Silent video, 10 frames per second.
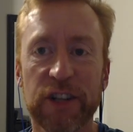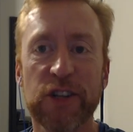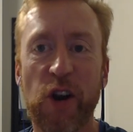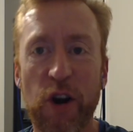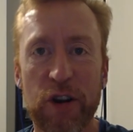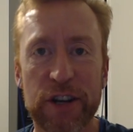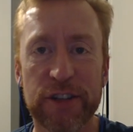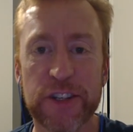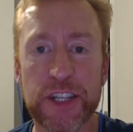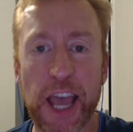It's hard to
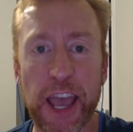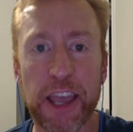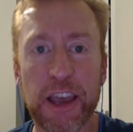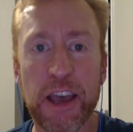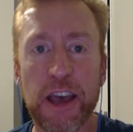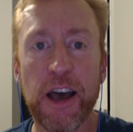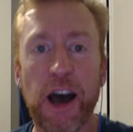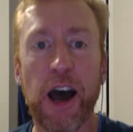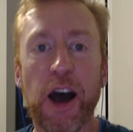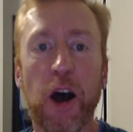say.
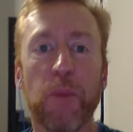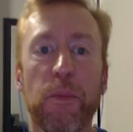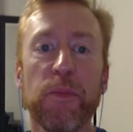I'm